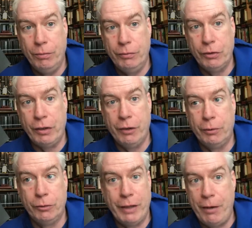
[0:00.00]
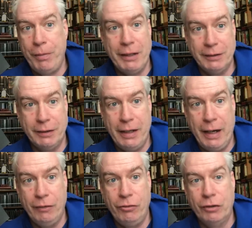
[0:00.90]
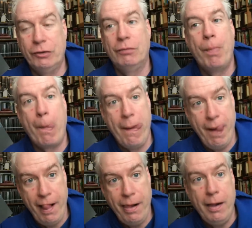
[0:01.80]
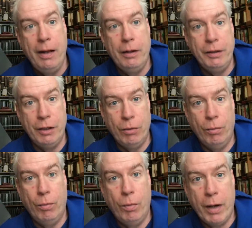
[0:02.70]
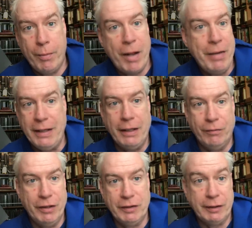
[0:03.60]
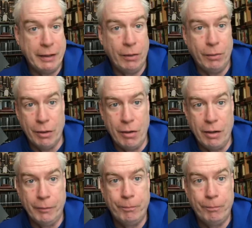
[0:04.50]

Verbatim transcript: So in other words, without a pencil in hand, just you know, what am I making of this as I go along?